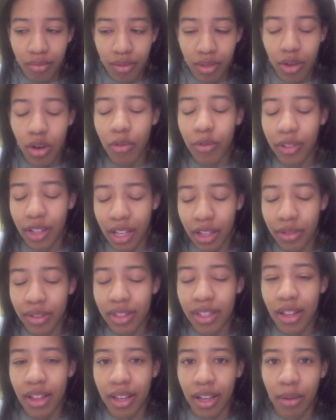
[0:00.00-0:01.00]
Hopefully I don't
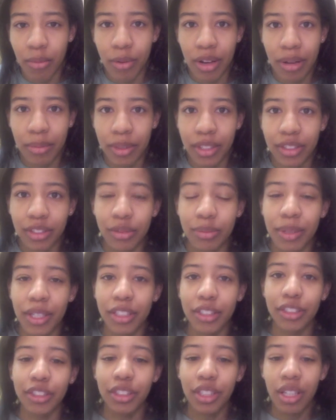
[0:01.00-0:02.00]
sound like I'm rambling too
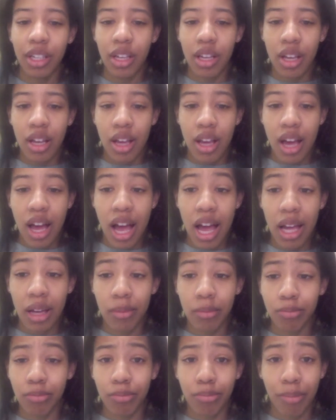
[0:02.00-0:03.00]
much.
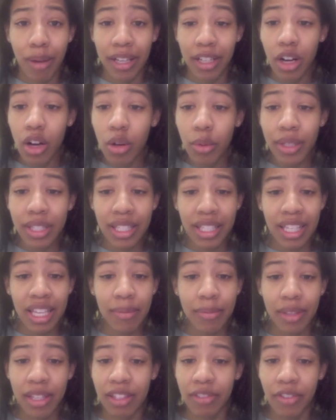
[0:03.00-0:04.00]
My goal was to
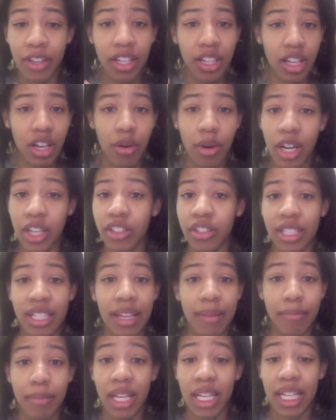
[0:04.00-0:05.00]
keep this video under
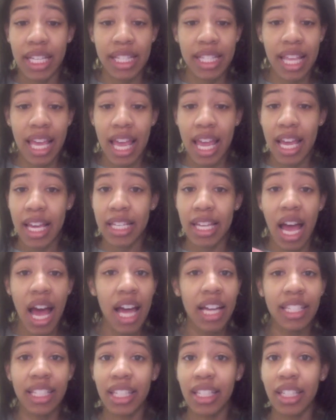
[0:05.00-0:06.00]
10 minutes, and
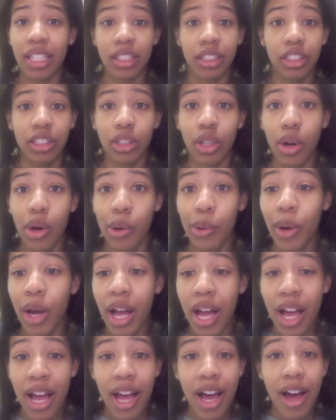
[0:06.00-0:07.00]
I did it. So
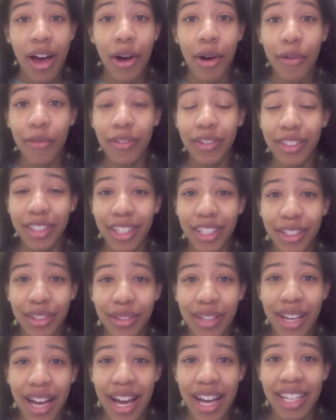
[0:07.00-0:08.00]
hopefully
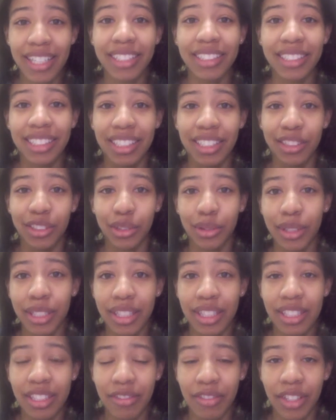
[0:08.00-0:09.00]
you guys enjoyed
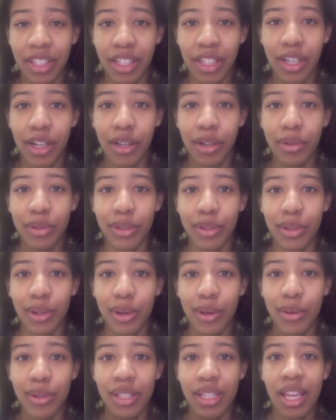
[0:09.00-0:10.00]
this video.
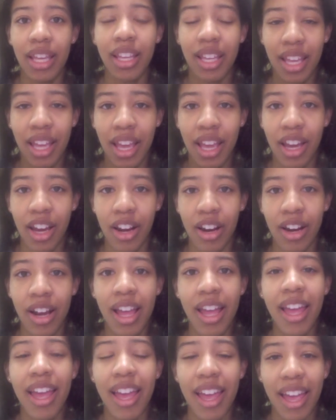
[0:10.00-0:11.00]
So take care,
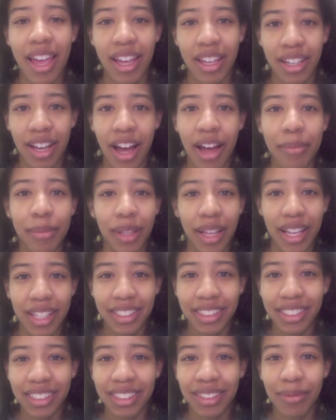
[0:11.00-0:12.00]
and God
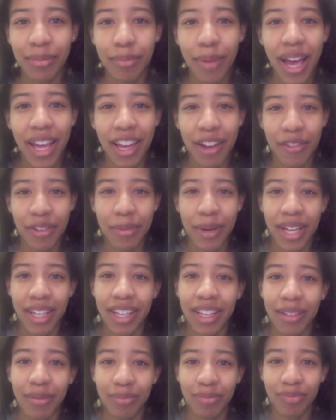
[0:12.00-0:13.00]
bless. Bye,
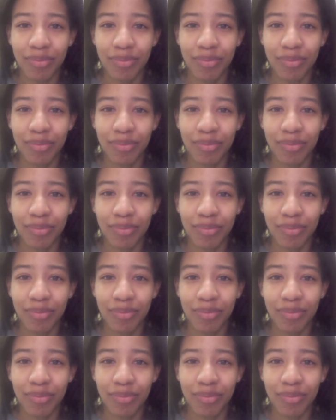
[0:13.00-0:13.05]
everybody.